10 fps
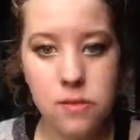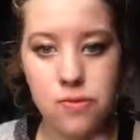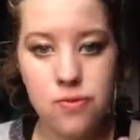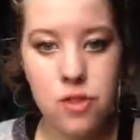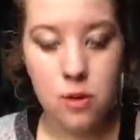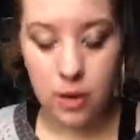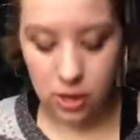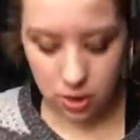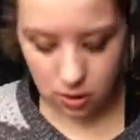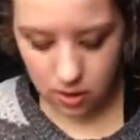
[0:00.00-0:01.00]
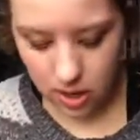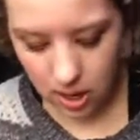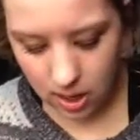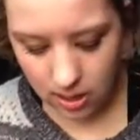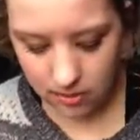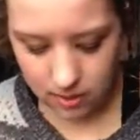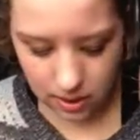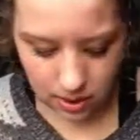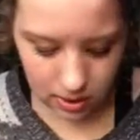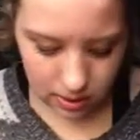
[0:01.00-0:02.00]
there we go. Um
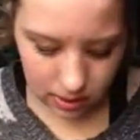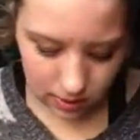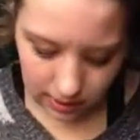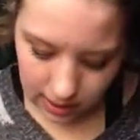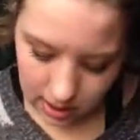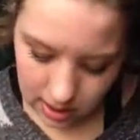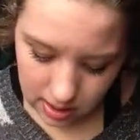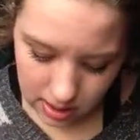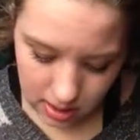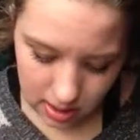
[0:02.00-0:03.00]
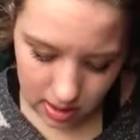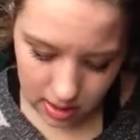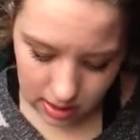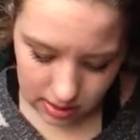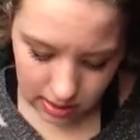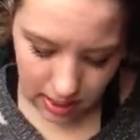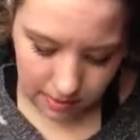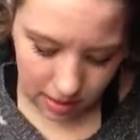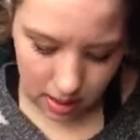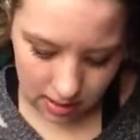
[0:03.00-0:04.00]
it again.
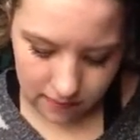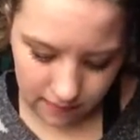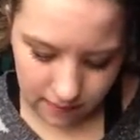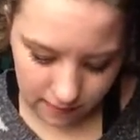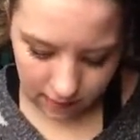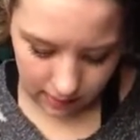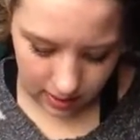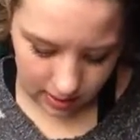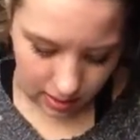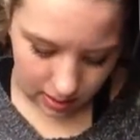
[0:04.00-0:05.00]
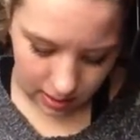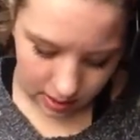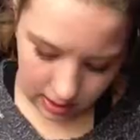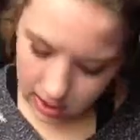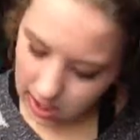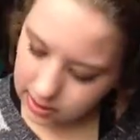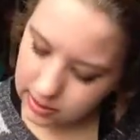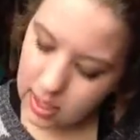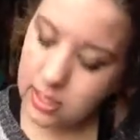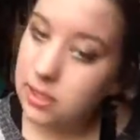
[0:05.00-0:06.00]
Tap off.
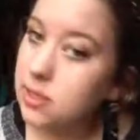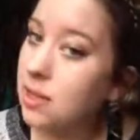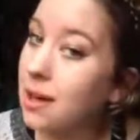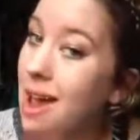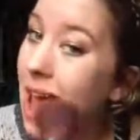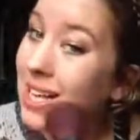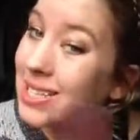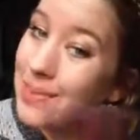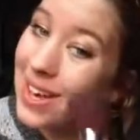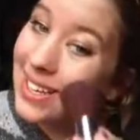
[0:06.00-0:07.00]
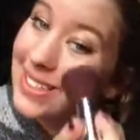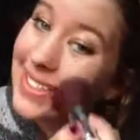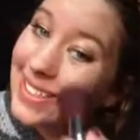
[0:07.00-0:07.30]
Excess. Smile.